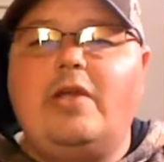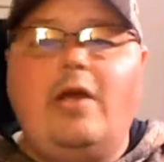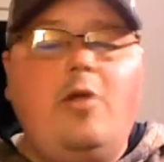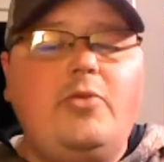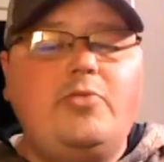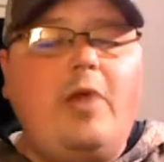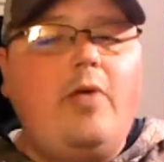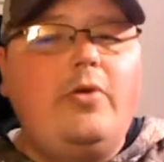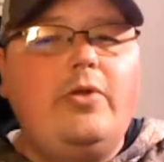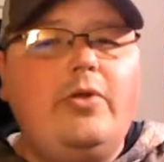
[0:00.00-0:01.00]
I almost
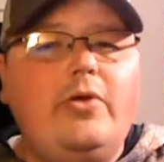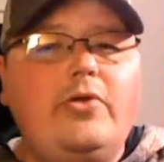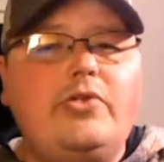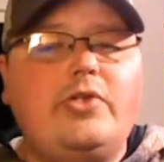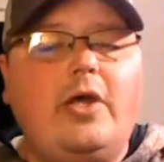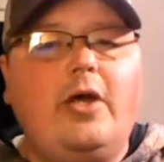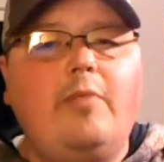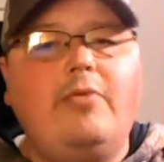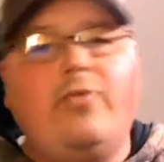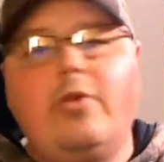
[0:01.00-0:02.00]
bought one of those
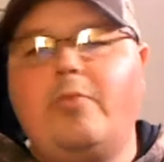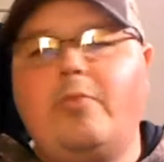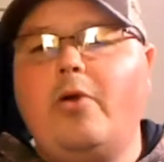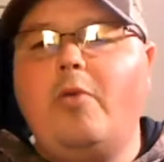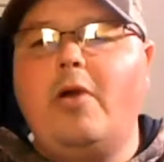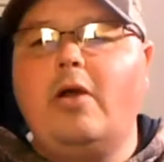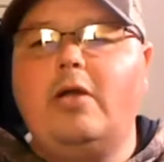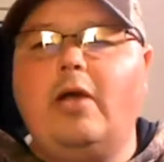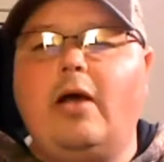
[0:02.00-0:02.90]
before the Pro Mark,